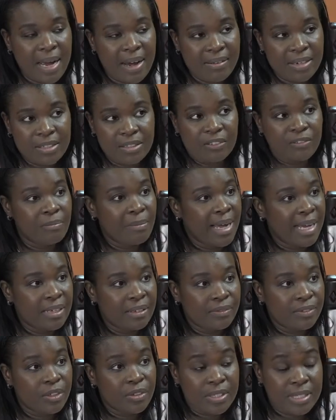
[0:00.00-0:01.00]
parish of
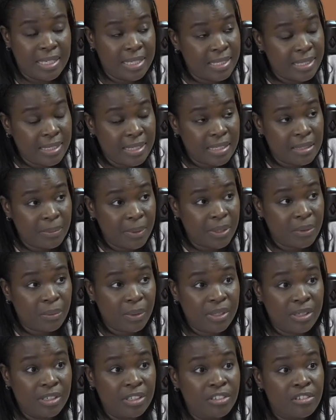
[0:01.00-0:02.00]
Mandeville or St. Elizabeth,
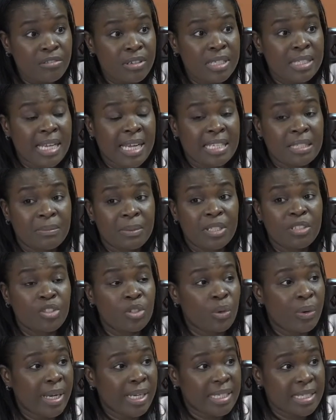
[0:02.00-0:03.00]
where the increase has been
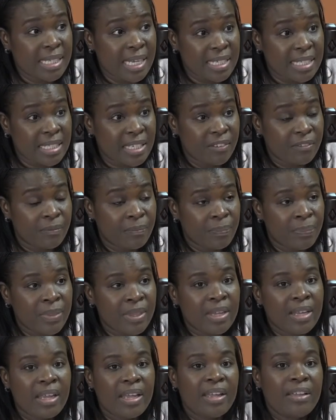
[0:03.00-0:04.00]
so excessive.
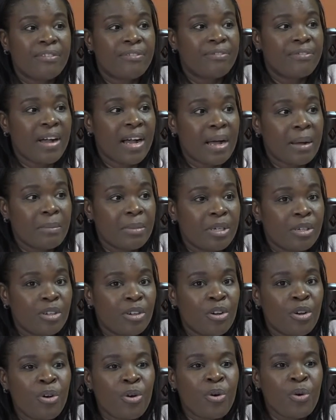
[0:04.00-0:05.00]
A farmer
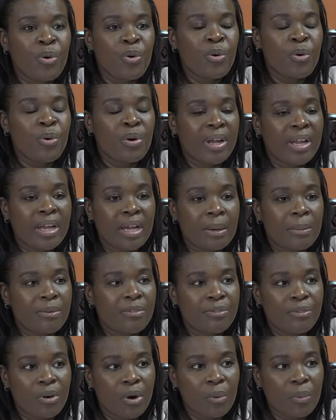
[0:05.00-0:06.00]
who
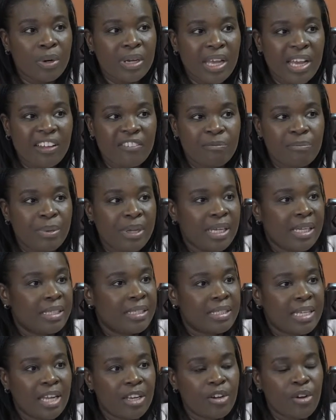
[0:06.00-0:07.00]
herebefore would have
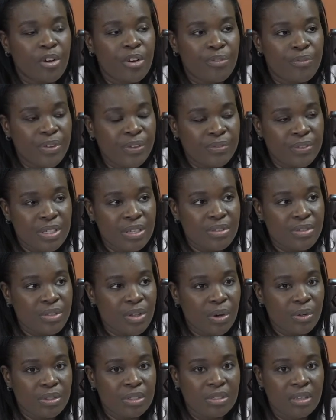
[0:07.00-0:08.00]
paid $10,000 or
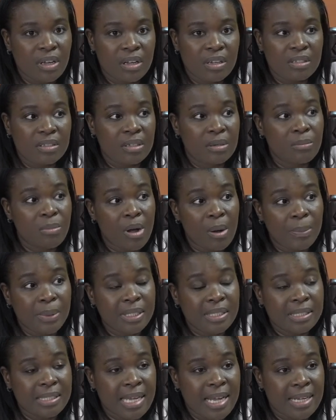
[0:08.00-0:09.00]
$15,000 on
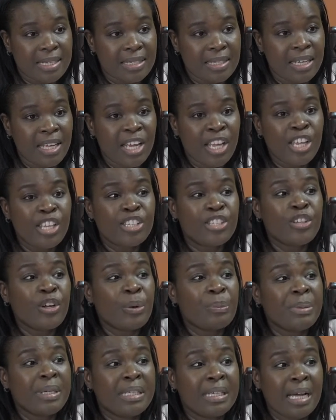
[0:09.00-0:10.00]
property tax is
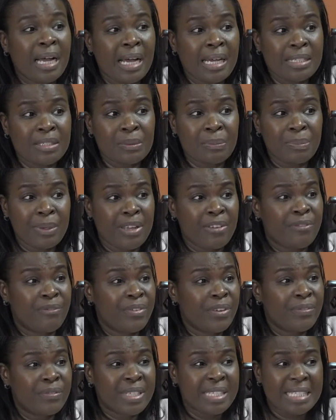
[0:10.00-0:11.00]
now being asked to pay
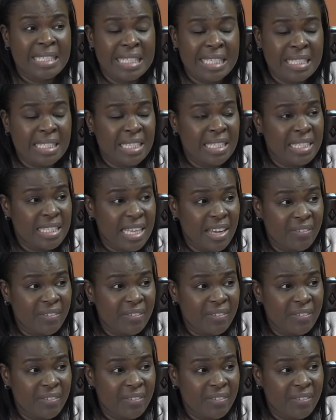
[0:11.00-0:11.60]
$50,000, $60,000,